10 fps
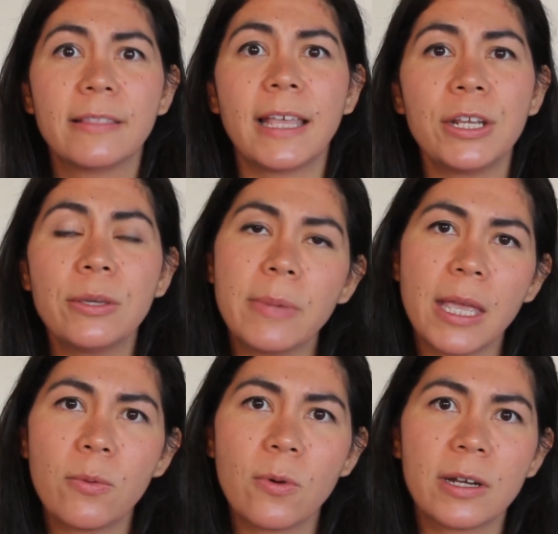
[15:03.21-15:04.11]
then you
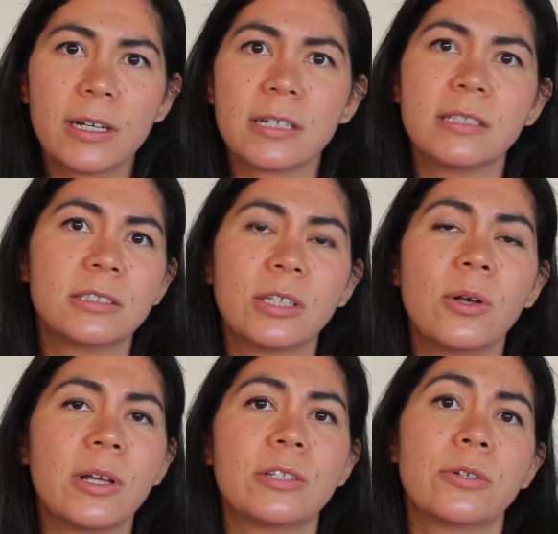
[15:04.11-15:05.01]
may want to
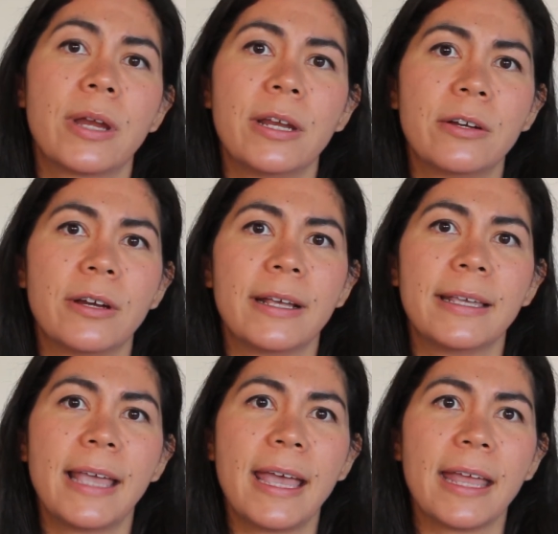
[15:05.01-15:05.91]
consult a trainer
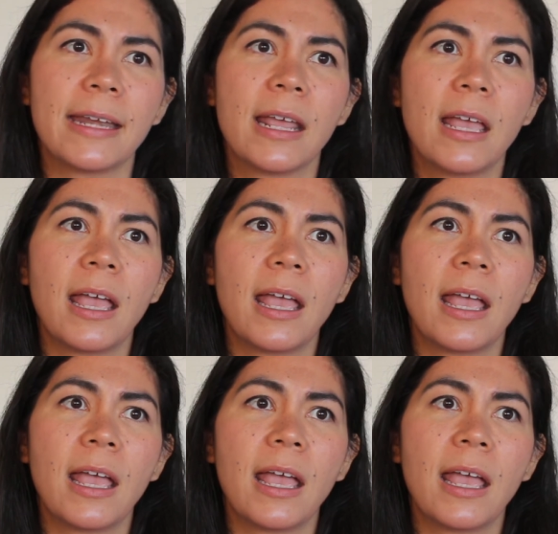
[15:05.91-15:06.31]
again.